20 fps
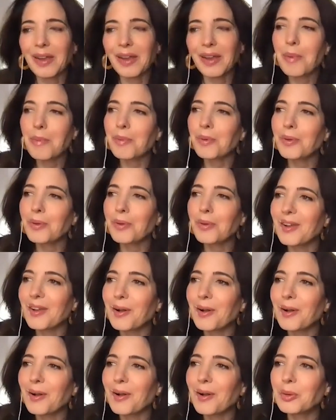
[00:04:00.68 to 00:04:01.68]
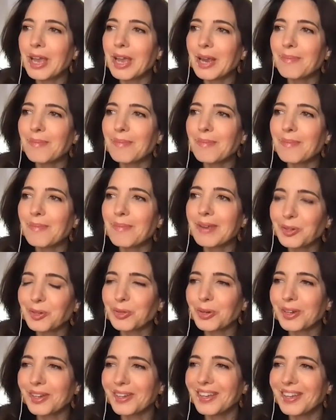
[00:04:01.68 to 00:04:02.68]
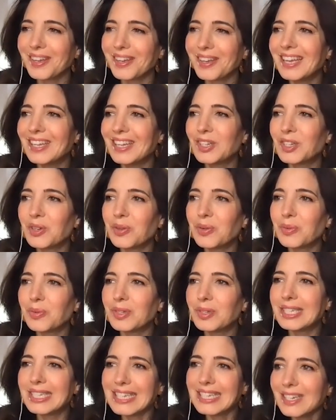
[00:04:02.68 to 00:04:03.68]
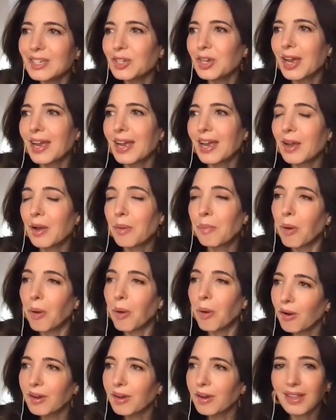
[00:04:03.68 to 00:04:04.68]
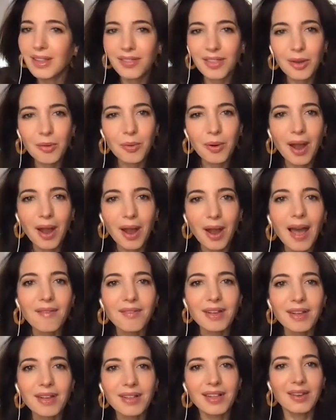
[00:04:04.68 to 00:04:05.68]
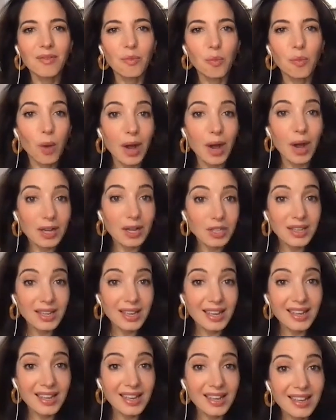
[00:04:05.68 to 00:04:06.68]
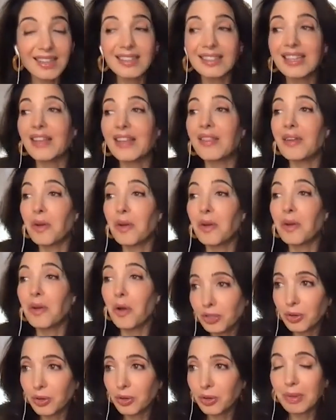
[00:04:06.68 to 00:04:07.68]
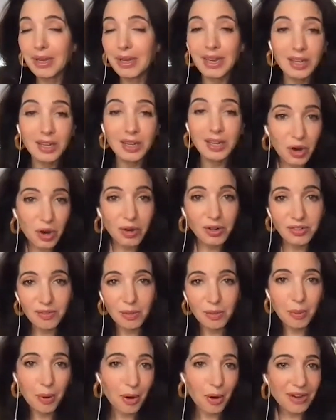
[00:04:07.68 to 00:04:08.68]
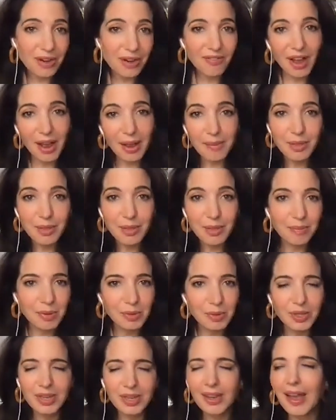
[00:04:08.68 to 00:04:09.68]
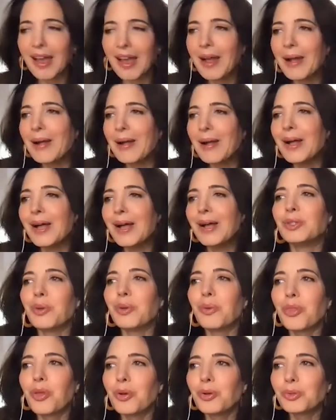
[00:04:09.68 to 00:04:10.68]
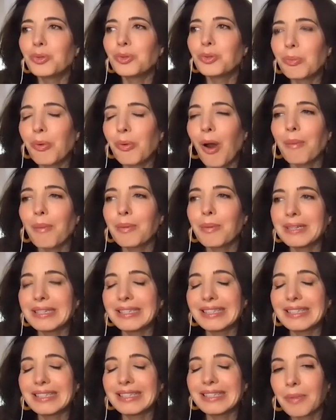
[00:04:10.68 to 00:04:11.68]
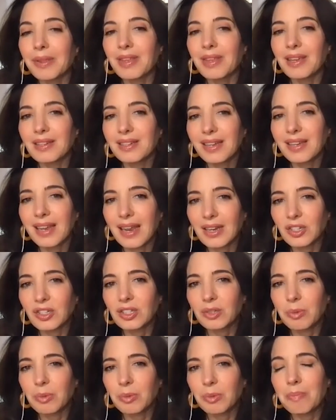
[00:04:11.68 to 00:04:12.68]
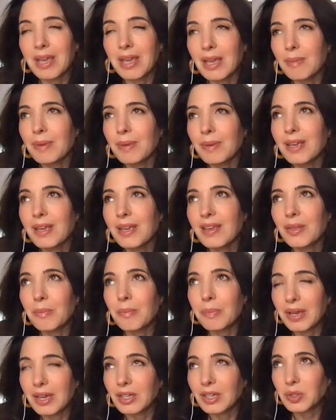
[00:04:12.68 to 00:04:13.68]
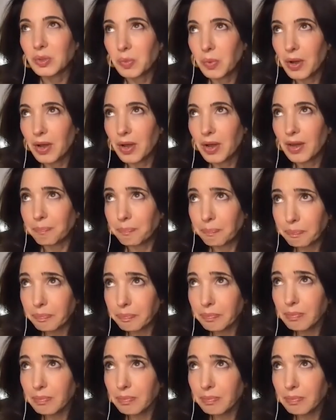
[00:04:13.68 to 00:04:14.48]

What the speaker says: I remember they also paid me extra to DJ a party that they were having, like watching the kids and then also being in charge of the party vibe and the music. So those were probably some of the indications, but maybe the biggest one